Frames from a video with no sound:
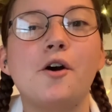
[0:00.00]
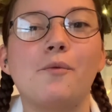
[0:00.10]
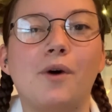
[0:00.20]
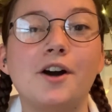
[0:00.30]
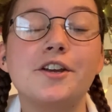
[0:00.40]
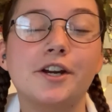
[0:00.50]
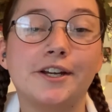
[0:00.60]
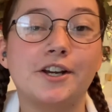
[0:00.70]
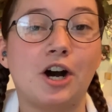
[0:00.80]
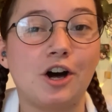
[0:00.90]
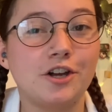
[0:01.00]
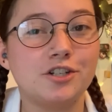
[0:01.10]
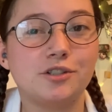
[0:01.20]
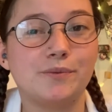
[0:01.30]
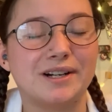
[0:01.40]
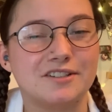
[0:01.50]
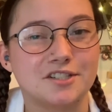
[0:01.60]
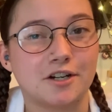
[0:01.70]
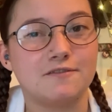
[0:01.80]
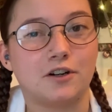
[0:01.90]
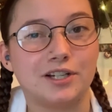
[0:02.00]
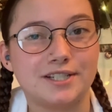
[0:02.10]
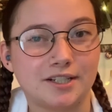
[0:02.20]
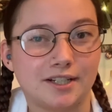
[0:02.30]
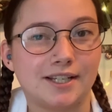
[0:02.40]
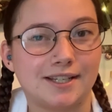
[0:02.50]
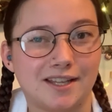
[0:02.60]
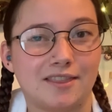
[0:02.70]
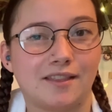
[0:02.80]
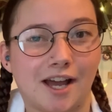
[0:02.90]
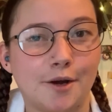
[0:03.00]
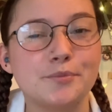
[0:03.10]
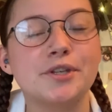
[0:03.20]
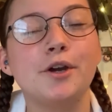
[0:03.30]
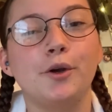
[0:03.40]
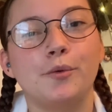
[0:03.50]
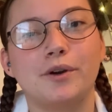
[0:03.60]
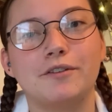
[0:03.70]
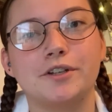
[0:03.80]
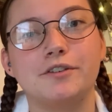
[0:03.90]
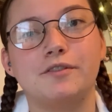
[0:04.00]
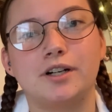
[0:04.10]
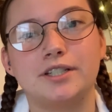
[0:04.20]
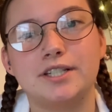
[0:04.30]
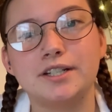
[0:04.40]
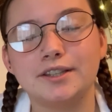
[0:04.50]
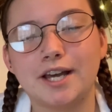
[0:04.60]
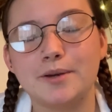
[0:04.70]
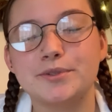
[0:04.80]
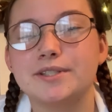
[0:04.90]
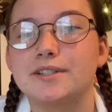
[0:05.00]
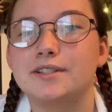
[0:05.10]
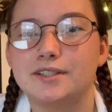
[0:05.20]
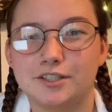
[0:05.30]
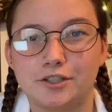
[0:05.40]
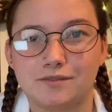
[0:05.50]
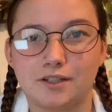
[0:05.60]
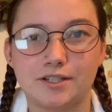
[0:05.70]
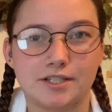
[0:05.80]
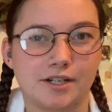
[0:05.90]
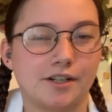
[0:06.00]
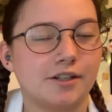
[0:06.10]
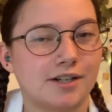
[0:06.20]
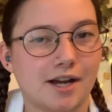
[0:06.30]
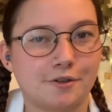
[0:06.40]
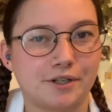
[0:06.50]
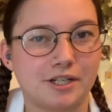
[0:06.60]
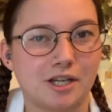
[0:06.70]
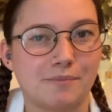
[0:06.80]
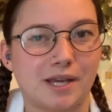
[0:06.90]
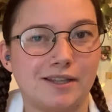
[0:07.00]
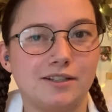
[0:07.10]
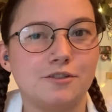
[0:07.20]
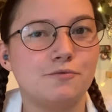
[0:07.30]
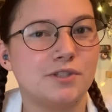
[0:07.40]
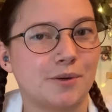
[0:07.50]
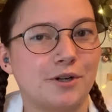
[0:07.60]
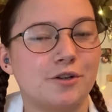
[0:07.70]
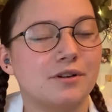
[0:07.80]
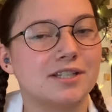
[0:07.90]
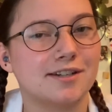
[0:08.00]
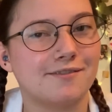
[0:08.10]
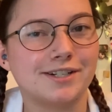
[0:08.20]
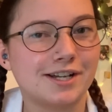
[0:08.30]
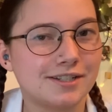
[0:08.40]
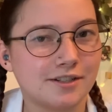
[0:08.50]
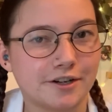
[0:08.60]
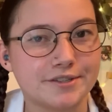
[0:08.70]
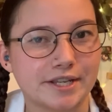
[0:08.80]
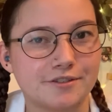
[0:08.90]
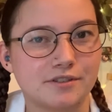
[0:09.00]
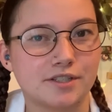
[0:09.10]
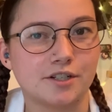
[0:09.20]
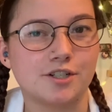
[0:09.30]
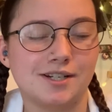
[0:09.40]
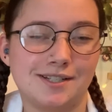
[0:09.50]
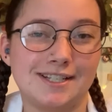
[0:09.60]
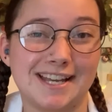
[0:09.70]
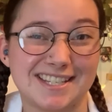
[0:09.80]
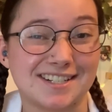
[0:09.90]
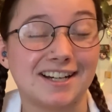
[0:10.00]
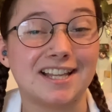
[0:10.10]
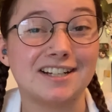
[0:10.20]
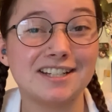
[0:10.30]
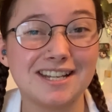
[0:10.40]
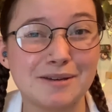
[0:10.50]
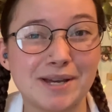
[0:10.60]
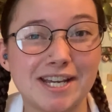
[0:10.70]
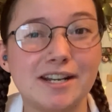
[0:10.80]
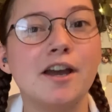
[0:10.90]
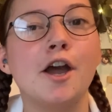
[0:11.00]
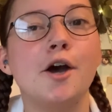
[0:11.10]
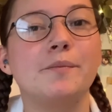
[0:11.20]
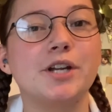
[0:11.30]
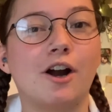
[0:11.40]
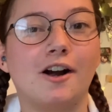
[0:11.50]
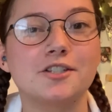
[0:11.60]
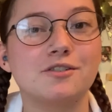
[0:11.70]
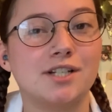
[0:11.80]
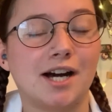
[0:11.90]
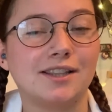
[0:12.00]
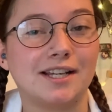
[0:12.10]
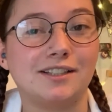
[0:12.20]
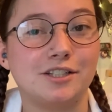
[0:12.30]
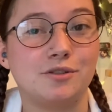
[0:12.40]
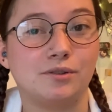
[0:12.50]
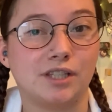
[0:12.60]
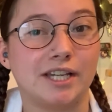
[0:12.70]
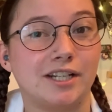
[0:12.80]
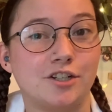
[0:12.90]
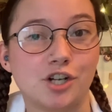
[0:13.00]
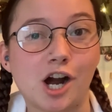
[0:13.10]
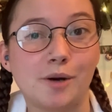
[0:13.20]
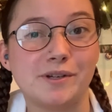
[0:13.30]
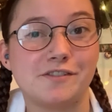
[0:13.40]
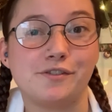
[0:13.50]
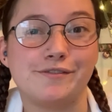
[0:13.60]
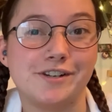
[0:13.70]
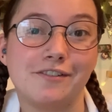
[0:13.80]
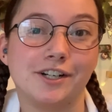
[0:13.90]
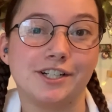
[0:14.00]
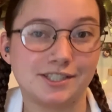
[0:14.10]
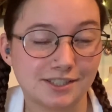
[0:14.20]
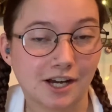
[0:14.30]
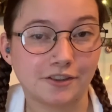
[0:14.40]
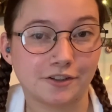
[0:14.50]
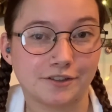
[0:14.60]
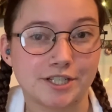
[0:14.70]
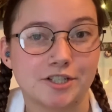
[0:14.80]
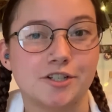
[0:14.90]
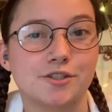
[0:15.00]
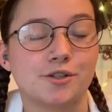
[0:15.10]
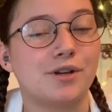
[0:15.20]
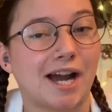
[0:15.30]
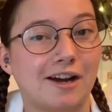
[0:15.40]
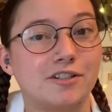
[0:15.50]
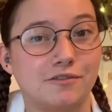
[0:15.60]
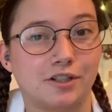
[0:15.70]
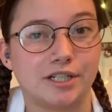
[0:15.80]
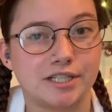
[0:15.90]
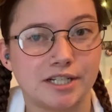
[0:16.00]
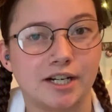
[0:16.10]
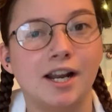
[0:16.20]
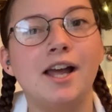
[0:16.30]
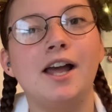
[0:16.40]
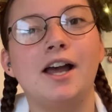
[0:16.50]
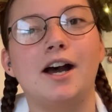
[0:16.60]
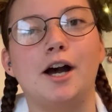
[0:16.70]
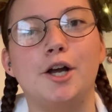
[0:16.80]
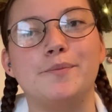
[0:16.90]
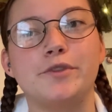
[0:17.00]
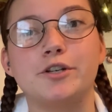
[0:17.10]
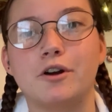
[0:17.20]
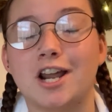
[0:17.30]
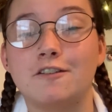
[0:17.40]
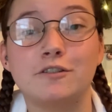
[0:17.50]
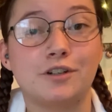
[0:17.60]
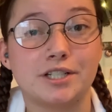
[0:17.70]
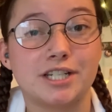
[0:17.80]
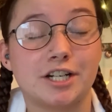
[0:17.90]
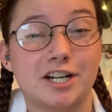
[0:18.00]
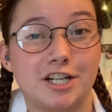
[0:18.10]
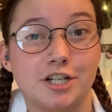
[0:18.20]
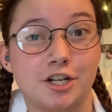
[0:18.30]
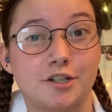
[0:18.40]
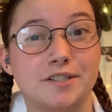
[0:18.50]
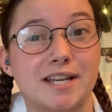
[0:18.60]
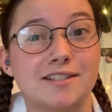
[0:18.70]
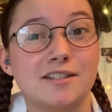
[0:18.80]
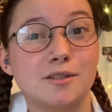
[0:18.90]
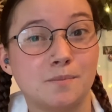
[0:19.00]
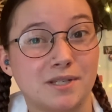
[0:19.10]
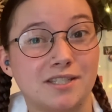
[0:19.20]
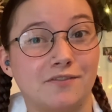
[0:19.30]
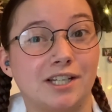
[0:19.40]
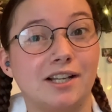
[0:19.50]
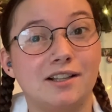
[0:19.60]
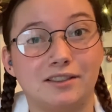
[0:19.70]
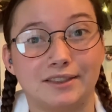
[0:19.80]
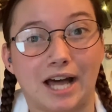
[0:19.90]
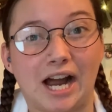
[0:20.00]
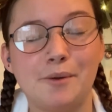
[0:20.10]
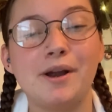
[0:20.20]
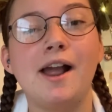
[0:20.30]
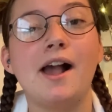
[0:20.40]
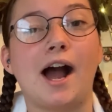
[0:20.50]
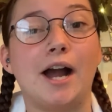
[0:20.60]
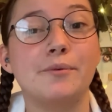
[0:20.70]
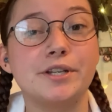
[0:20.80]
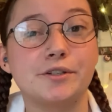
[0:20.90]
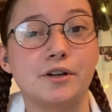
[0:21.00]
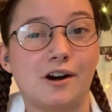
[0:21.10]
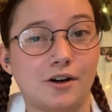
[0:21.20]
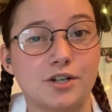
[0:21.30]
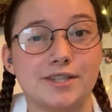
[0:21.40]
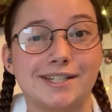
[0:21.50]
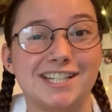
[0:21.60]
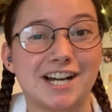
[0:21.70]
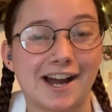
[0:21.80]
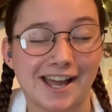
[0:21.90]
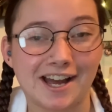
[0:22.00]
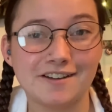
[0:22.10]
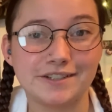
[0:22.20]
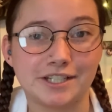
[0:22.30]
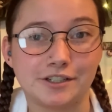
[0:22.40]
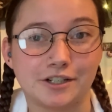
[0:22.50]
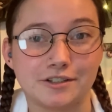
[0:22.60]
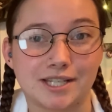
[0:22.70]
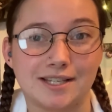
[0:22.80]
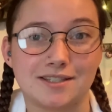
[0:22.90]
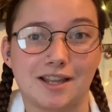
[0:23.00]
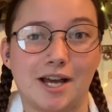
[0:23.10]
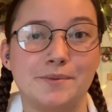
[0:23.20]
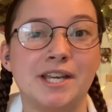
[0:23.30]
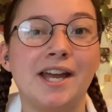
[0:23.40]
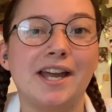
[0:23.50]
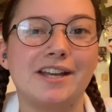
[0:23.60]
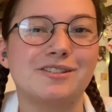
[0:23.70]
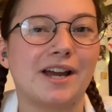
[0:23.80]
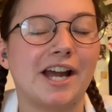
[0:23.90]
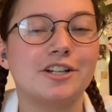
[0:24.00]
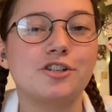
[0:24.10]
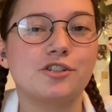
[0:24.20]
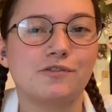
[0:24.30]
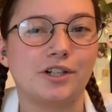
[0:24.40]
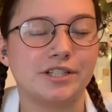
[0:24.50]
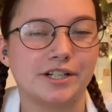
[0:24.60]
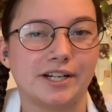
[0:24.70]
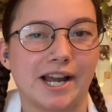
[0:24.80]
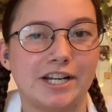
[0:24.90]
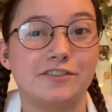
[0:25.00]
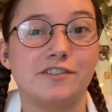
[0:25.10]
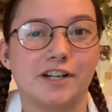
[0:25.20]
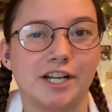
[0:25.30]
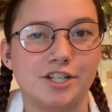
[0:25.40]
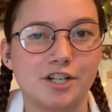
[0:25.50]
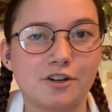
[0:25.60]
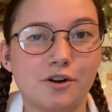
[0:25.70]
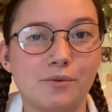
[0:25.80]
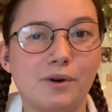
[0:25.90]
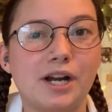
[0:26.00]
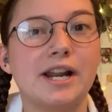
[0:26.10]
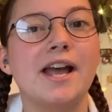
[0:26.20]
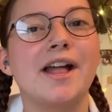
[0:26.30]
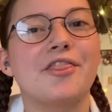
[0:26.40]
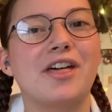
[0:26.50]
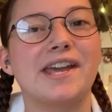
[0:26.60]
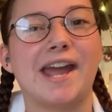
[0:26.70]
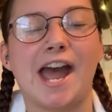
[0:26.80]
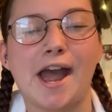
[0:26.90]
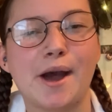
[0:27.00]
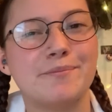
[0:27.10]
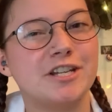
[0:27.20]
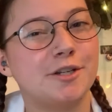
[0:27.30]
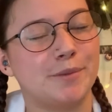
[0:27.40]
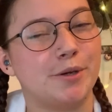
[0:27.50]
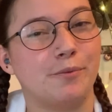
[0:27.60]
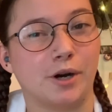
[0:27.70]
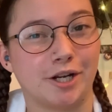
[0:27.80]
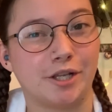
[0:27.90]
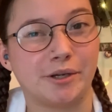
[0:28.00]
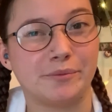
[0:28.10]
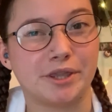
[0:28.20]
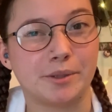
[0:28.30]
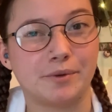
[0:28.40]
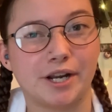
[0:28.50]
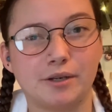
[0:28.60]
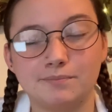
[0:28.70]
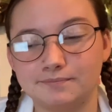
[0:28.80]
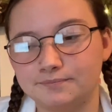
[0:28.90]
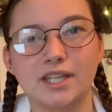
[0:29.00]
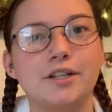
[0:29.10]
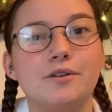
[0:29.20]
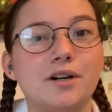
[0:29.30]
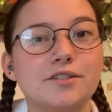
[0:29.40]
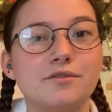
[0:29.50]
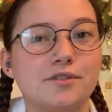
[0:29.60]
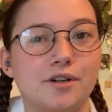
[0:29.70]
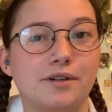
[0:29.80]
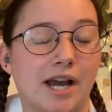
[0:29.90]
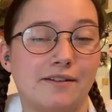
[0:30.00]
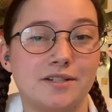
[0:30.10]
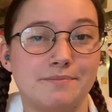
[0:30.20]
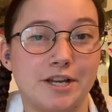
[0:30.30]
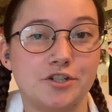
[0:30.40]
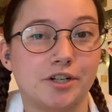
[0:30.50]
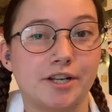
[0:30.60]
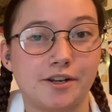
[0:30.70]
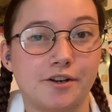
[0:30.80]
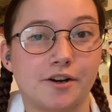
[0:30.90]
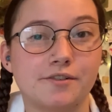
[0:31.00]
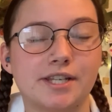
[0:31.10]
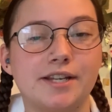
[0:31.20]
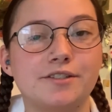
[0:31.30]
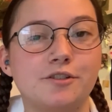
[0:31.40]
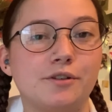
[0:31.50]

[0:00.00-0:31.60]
While you're in college, you want to start volunteering in labs. Whenever you volunteer in labs, you're a volunteer. You're not going to get paid. Someone who has never done neuroscience research is not likely to get paid, but you're also not likely to land a job if you've never done the research, so you have to volunteer. Um, you don't have to volunteer in a neuroscience-specific lab. I went to a college that did not have any neuroscience labs, and so I had to just volunteer in kind of a very general one that like happened to be working with the brain. You also don't have to major in neuroscience.